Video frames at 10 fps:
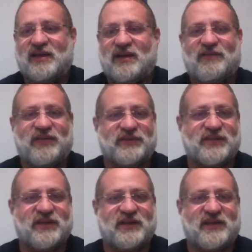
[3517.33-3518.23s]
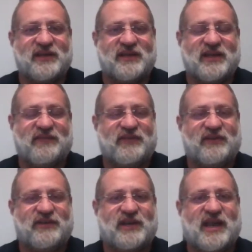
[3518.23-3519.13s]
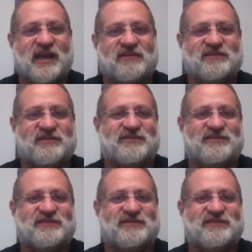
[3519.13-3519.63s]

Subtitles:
Oh, it feels good. I feel good now.